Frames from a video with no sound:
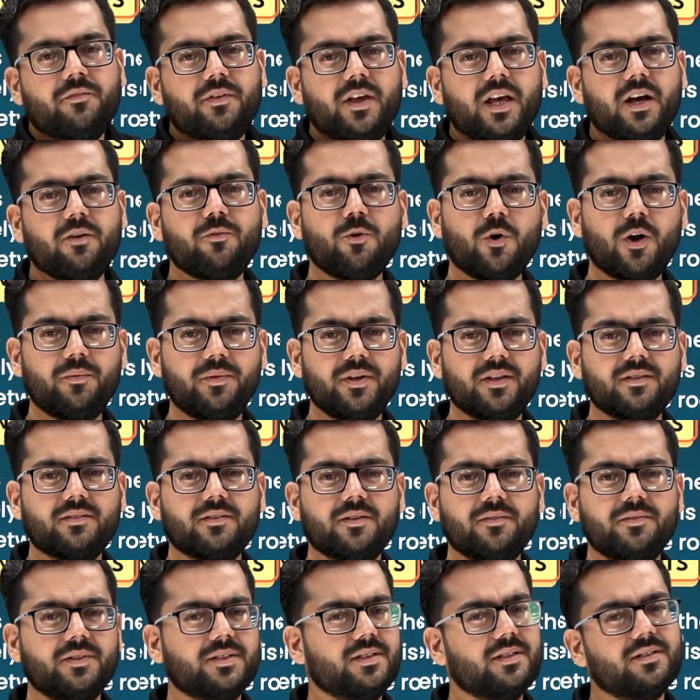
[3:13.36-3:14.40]
we have
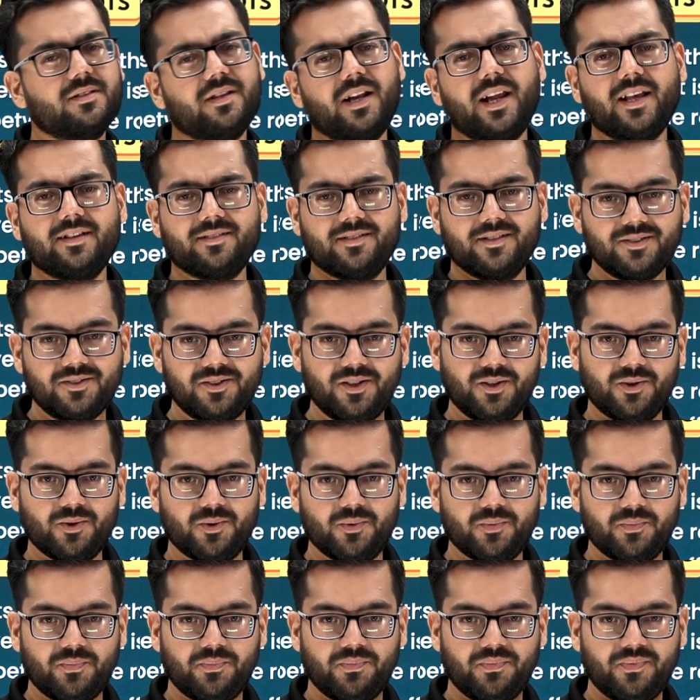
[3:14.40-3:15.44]
always which is less than
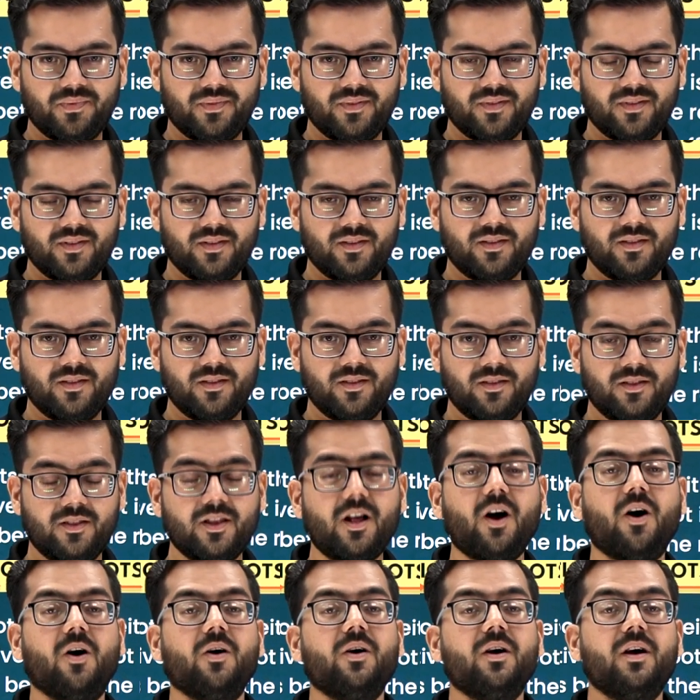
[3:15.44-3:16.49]
0.
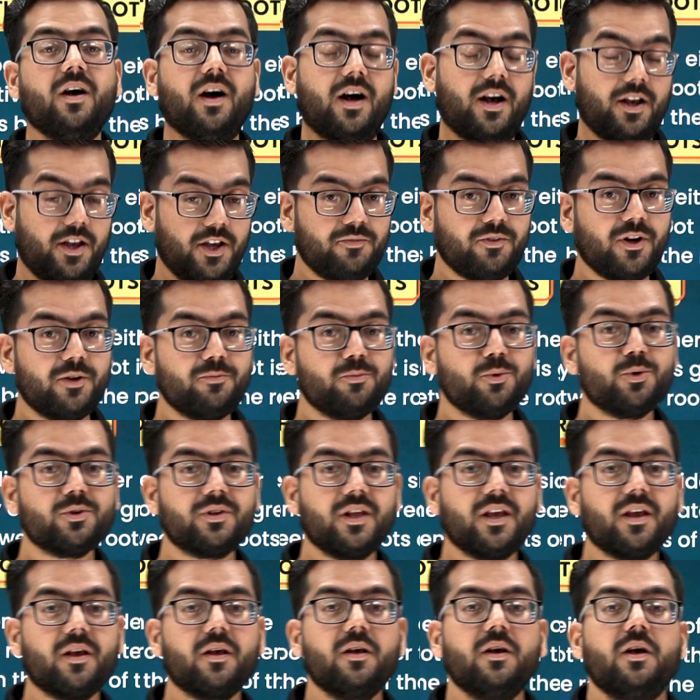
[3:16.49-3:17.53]
Now, again, one more
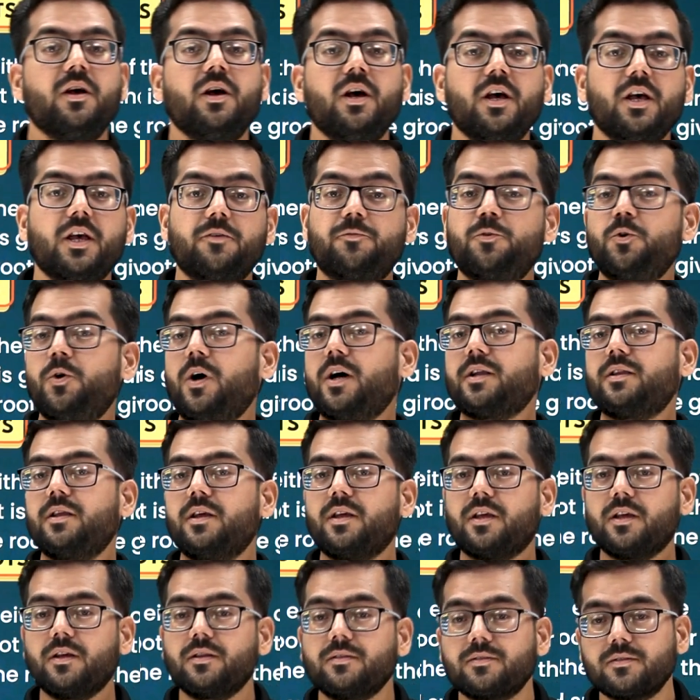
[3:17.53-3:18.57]
thing. If you are
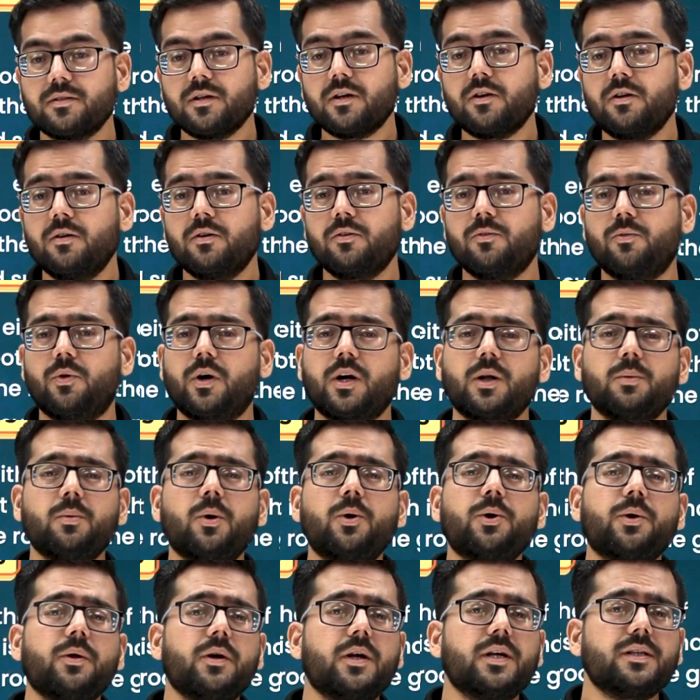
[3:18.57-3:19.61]
thinking, sir, what
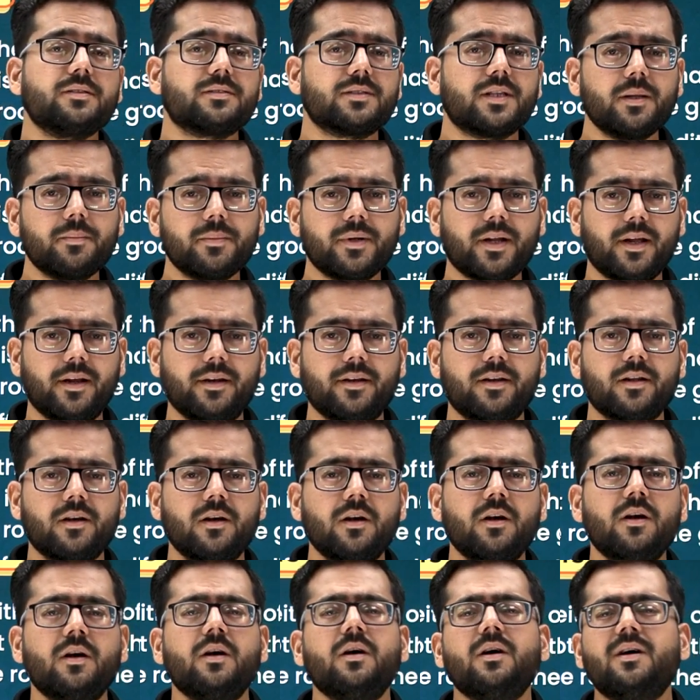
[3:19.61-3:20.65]
about your discriminant?
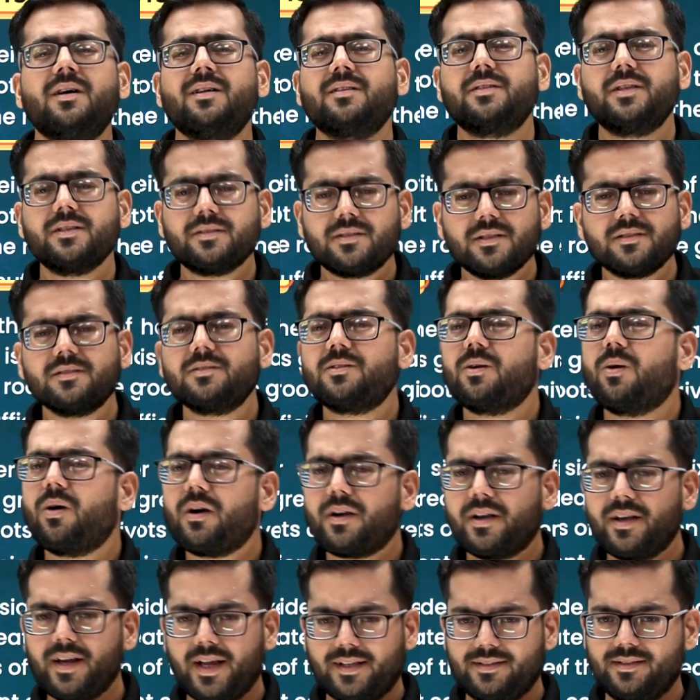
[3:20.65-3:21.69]
This is
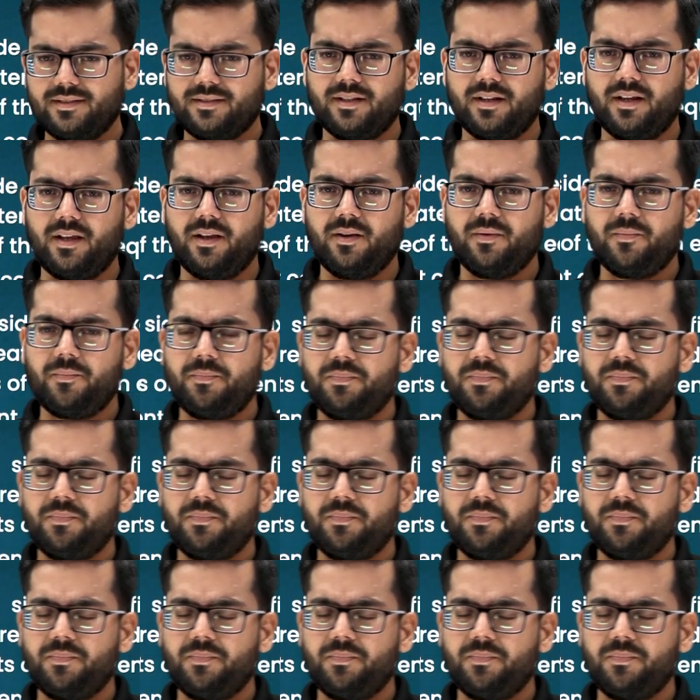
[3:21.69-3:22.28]
not necessary.